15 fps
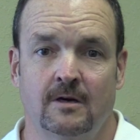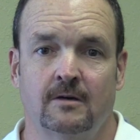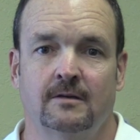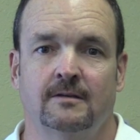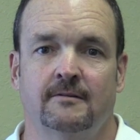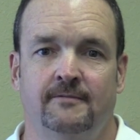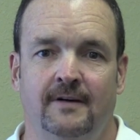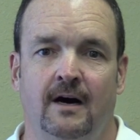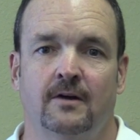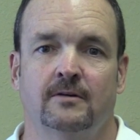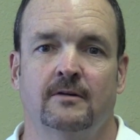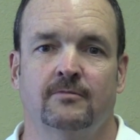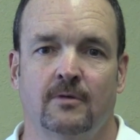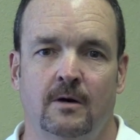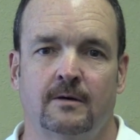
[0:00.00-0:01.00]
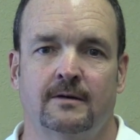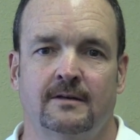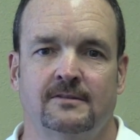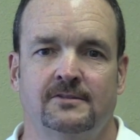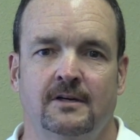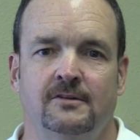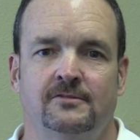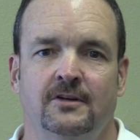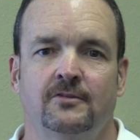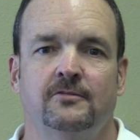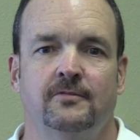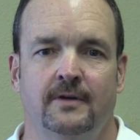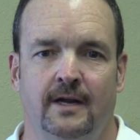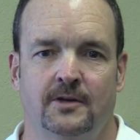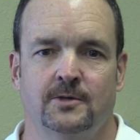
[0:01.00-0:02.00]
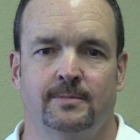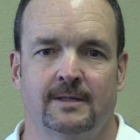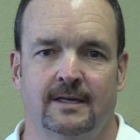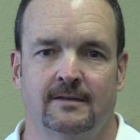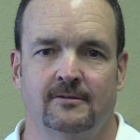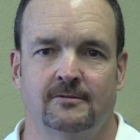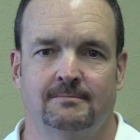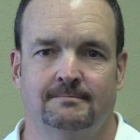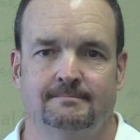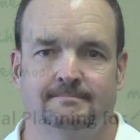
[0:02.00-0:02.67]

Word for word: Rogan, the founder of Rogan & Associates Financial Planners.